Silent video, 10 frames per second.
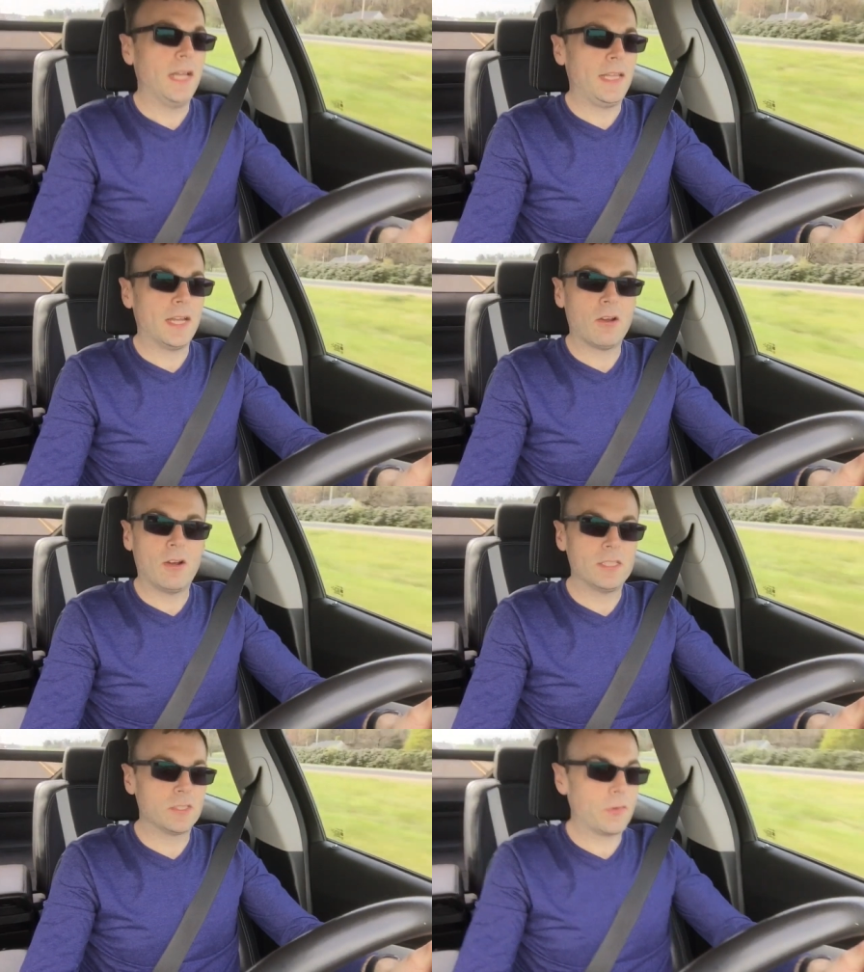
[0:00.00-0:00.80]
And that
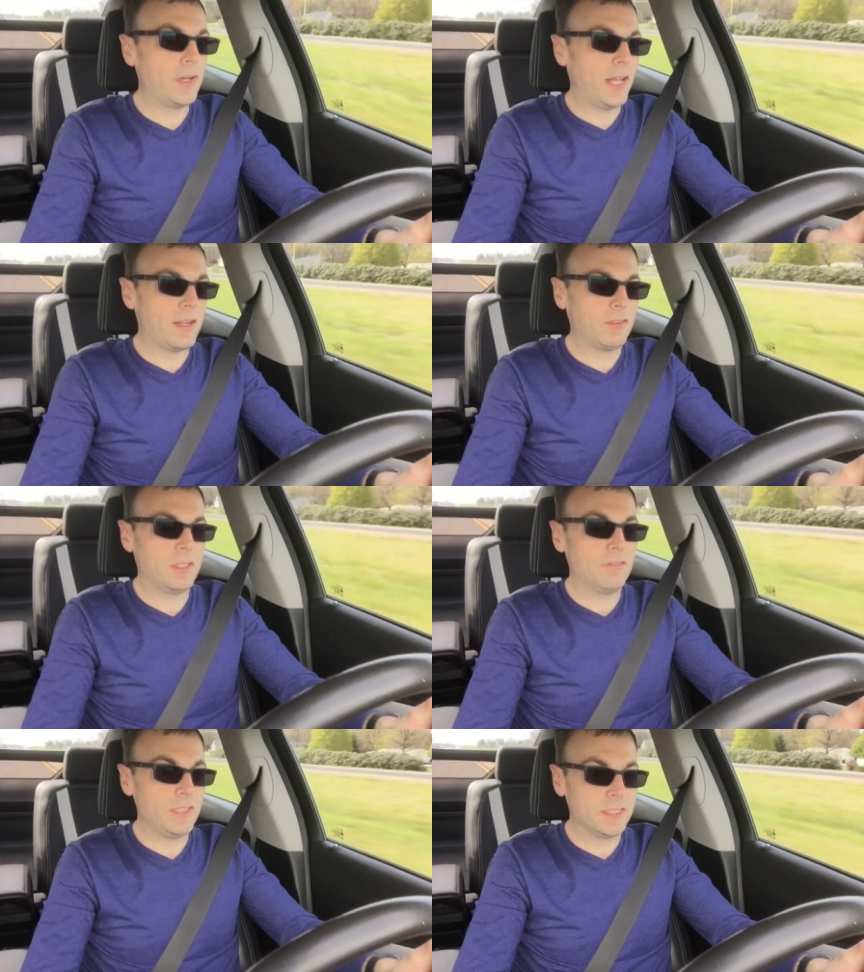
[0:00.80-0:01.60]
car has a 3.5
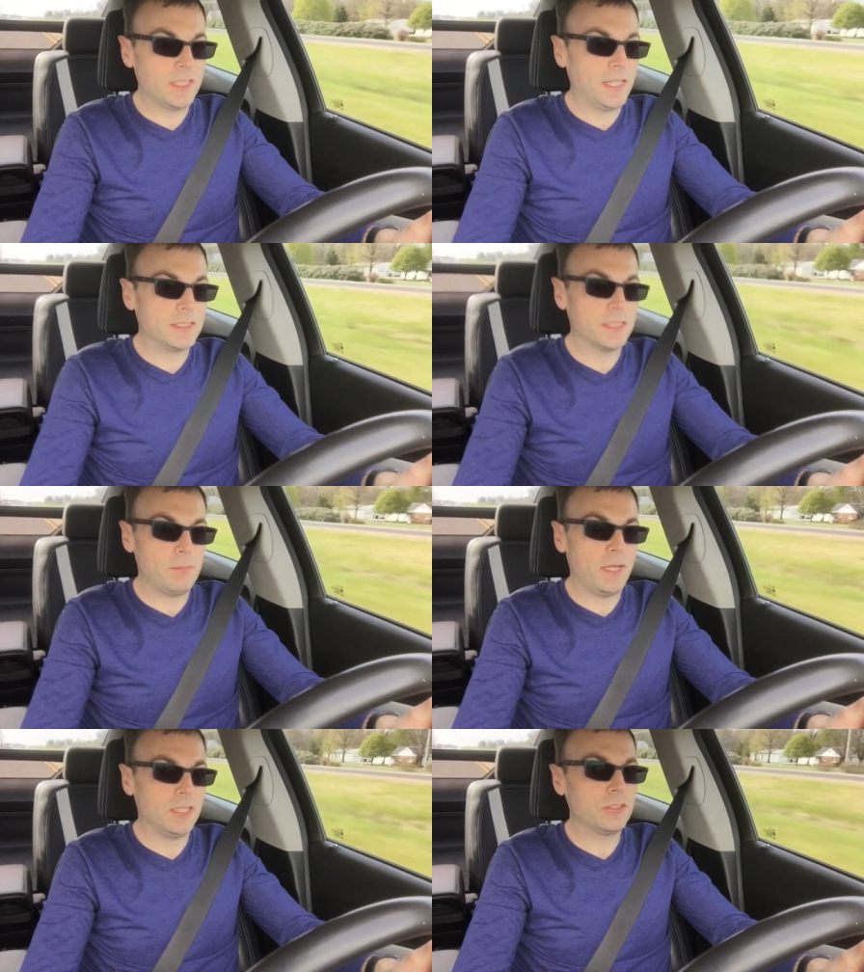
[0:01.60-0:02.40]
liter V6
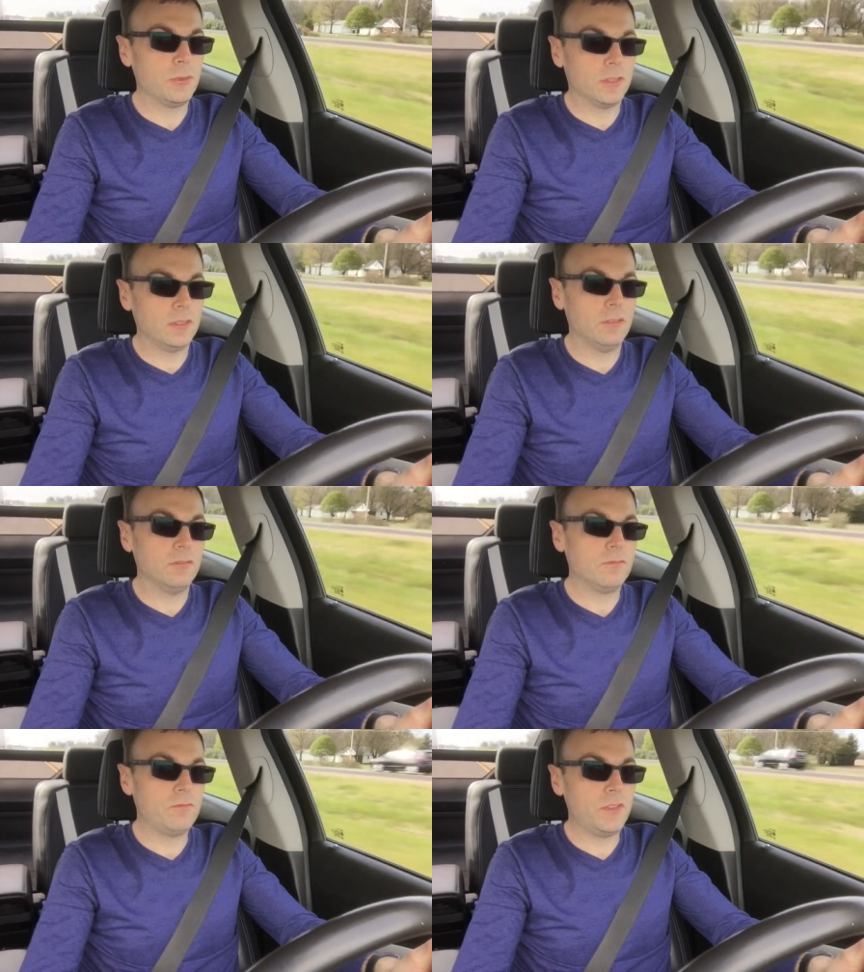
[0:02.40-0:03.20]
that makes
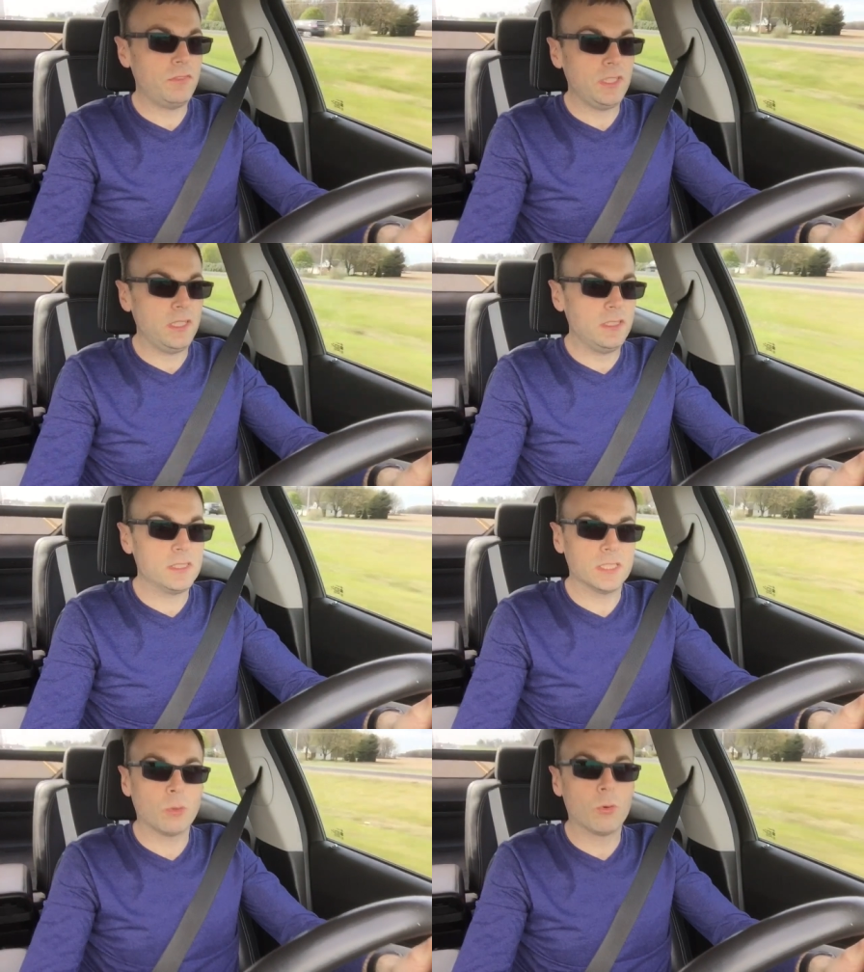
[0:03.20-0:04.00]

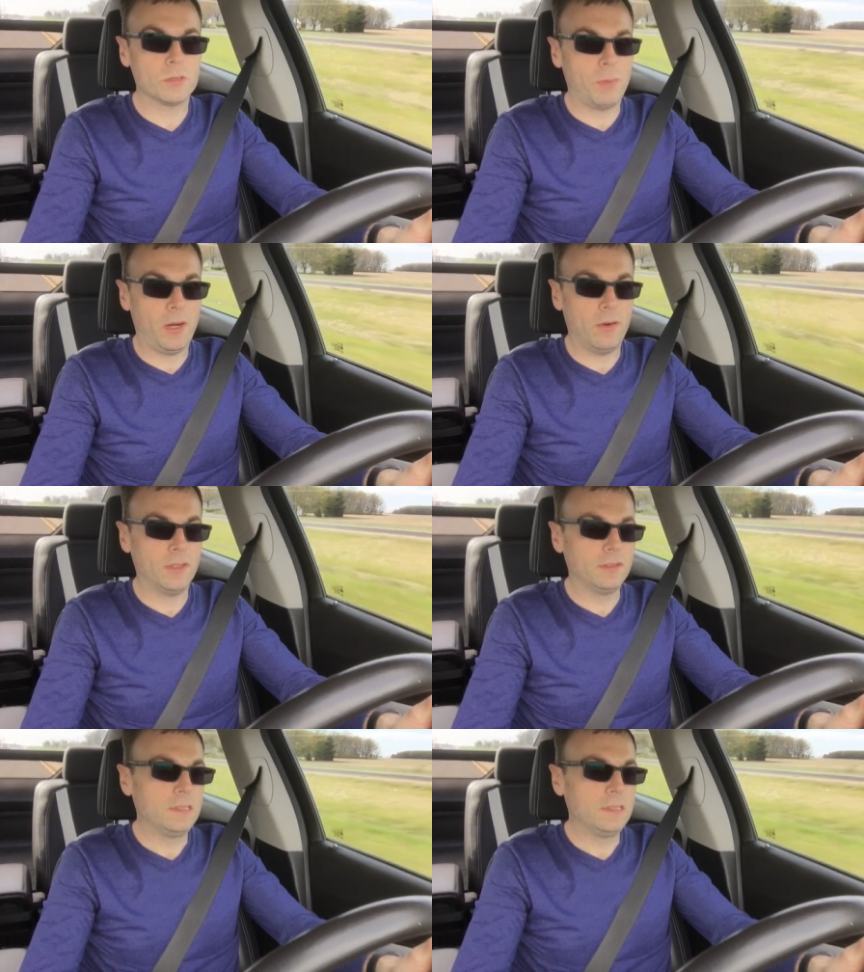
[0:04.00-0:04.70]
256 horsepower.